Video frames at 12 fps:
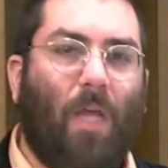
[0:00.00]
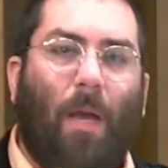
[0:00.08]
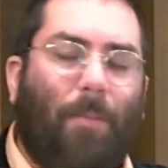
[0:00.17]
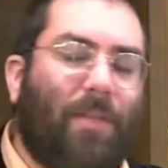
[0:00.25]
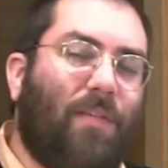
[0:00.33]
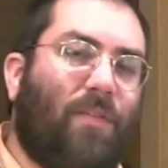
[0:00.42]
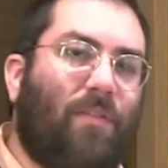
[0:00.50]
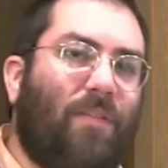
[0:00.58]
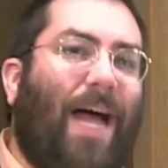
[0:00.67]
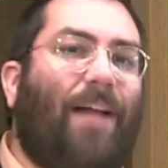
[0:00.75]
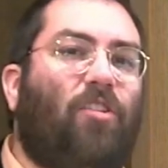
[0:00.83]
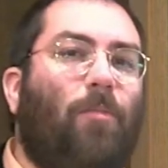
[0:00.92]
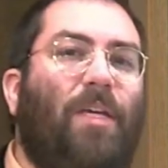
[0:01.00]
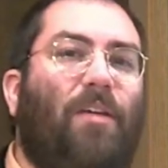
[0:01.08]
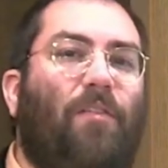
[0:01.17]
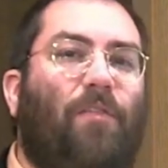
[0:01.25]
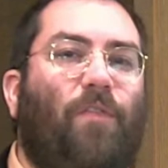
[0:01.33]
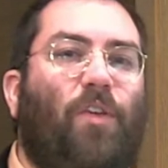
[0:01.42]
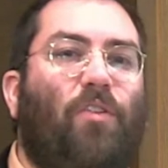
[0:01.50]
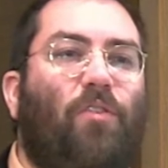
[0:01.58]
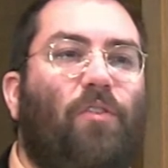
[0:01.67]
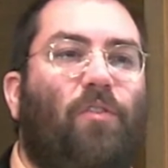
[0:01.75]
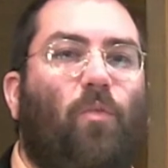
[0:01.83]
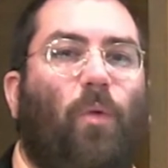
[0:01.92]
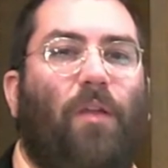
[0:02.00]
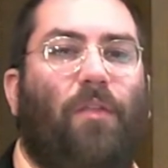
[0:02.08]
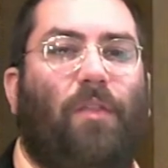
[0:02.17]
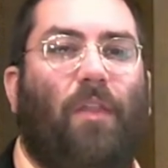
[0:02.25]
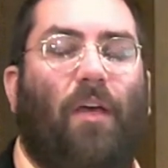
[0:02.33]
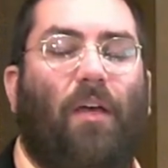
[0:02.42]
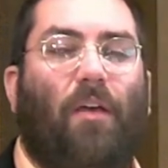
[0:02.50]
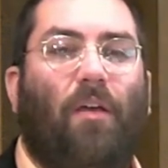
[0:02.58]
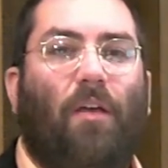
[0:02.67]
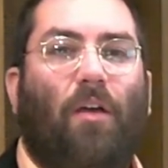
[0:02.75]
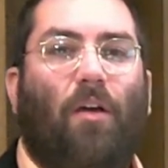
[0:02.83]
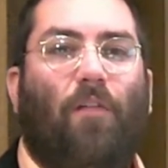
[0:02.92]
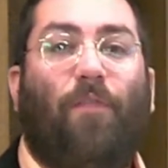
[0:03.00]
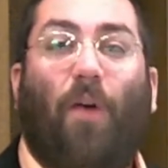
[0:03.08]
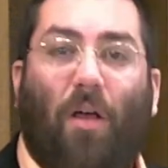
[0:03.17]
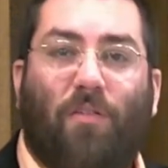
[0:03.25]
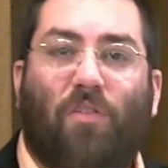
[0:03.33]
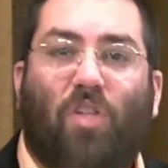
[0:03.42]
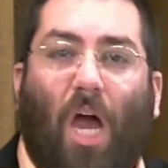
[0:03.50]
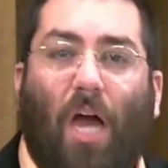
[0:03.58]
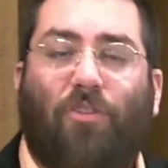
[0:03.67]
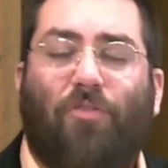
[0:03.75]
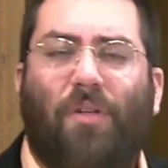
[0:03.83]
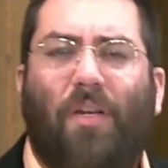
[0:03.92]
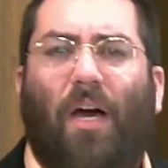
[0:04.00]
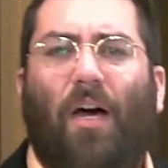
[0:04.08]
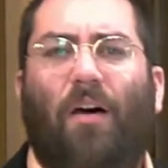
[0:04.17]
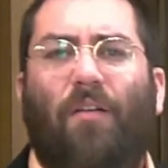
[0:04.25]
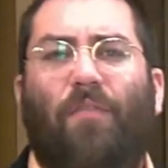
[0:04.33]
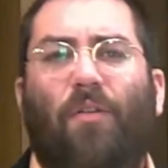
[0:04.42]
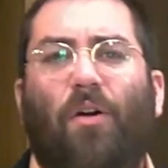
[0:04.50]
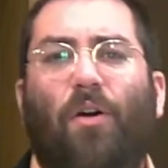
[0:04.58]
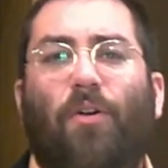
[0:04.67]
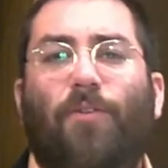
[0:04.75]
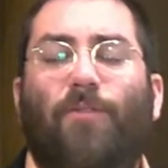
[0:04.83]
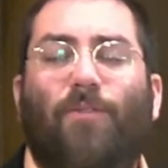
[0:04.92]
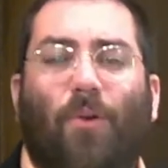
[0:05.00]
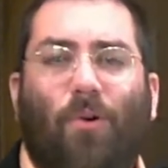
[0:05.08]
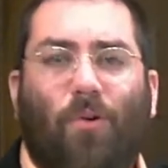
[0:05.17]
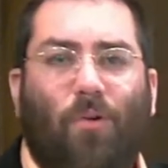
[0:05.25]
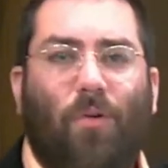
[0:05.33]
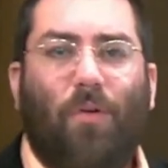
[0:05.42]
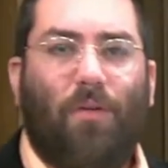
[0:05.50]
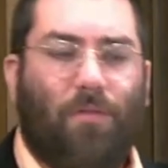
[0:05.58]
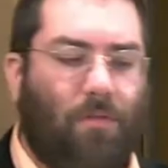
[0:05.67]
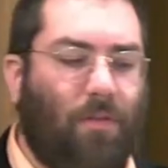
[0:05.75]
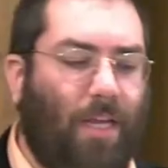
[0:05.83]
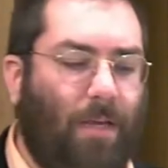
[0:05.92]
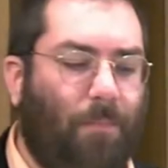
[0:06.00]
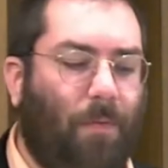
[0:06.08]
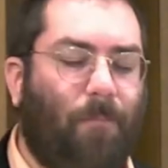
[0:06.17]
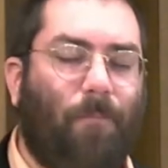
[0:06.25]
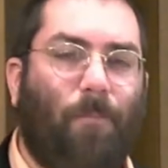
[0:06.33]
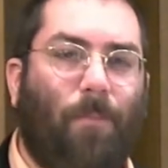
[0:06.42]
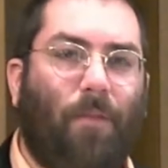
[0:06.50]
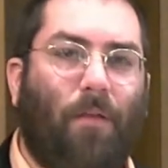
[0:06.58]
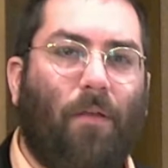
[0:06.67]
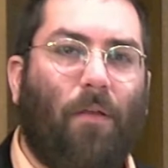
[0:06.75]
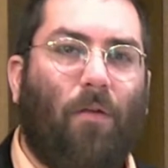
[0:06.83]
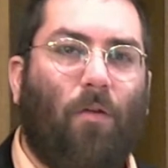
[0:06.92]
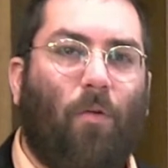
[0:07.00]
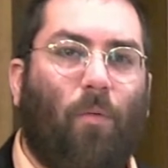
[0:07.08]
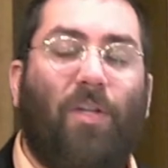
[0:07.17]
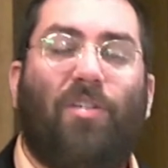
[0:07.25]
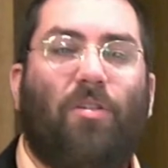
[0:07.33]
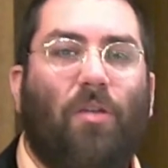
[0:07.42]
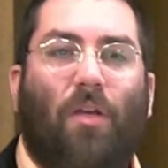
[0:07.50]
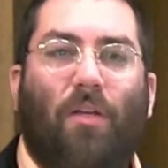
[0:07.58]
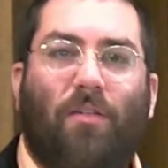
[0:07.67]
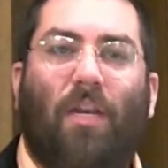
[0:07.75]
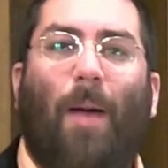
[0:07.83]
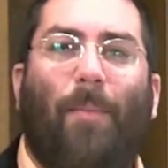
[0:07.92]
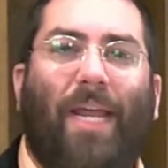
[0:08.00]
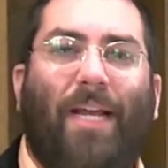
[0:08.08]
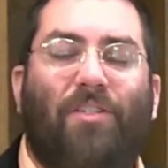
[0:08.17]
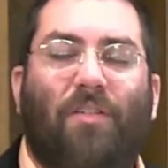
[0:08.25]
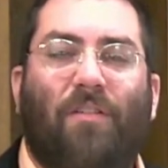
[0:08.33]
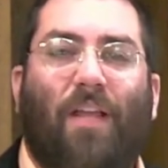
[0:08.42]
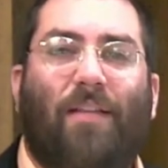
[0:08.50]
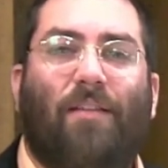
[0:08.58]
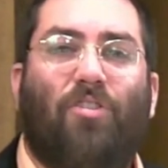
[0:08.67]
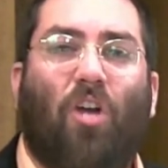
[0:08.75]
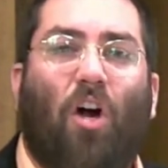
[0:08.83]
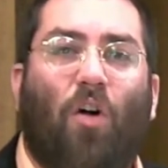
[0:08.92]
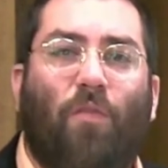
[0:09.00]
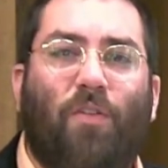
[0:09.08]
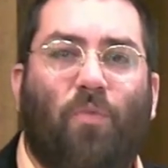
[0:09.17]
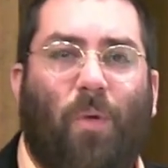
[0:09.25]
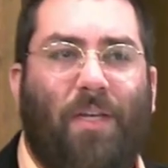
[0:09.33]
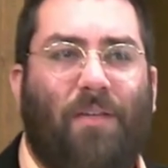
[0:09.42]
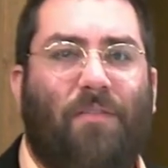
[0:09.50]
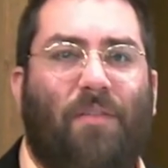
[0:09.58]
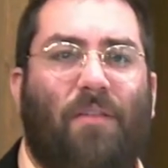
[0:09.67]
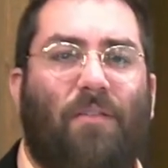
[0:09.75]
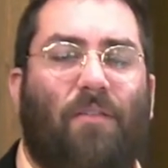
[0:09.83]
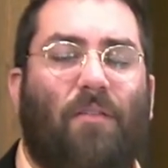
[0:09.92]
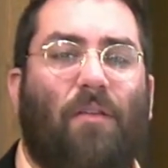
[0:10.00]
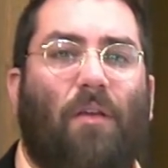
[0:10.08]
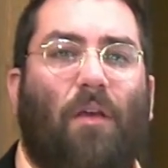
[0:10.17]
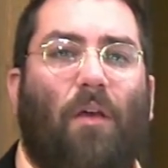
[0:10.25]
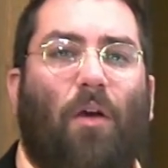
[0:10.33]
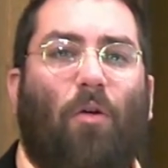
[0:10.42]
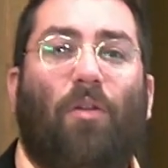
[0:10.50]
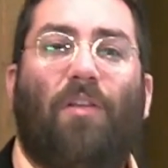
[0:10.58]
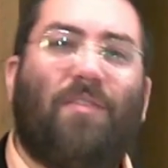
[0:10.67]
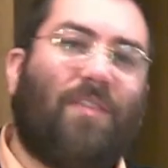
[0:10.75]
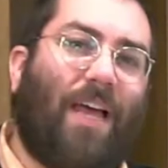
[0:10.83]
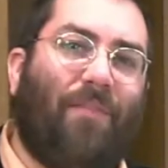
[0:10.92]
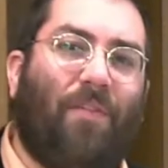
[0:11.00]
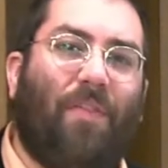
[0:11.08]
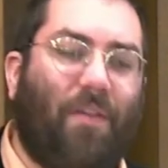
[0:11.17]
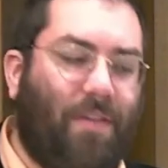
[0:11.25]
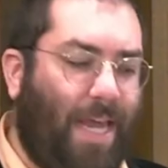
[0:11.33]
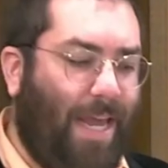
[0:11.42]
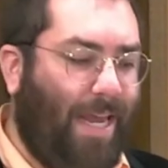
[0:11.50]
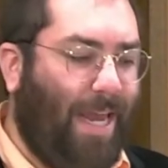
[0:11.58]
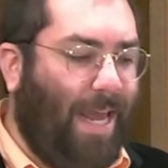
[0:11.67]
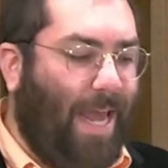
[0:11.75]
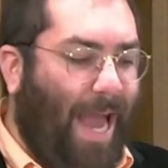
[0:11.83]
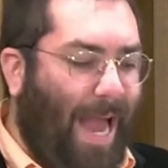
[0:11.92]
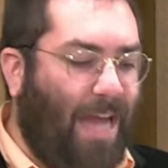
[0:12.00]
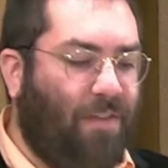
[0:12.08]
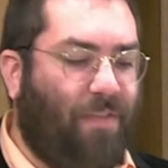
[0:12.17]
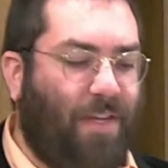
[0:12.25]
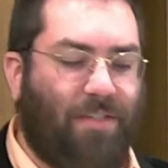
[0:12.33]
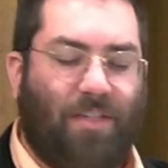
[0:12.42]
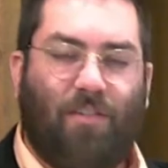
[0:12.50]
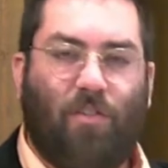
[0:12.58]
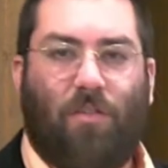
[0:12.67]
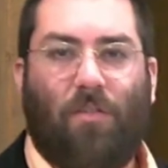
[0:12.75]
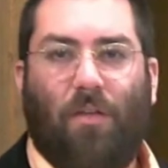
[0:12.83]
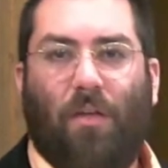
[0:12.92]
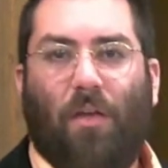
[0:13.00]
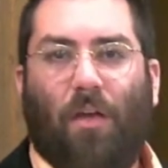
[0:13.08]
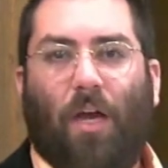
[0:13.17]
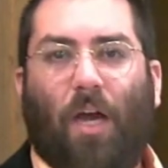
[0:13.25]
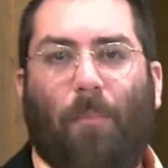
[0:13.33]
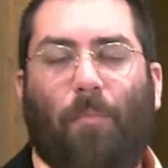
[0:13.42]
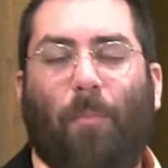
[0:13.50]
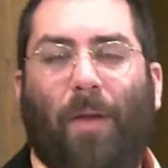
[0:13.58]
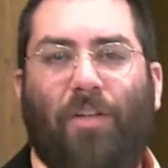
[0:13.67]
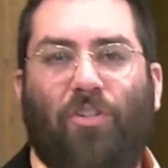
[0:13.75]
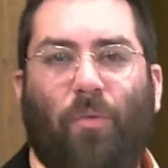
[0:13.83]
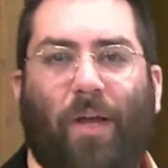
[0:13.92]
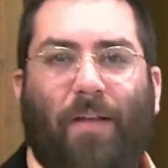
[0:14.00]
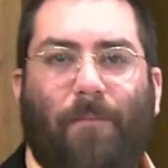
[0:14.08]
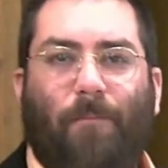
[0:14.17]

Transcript: But this is not to be confused with the false doctrine of soul sleep, which denominations like the Jehovah's Witnesses or the Seventh day Adventists uh, perpetuate.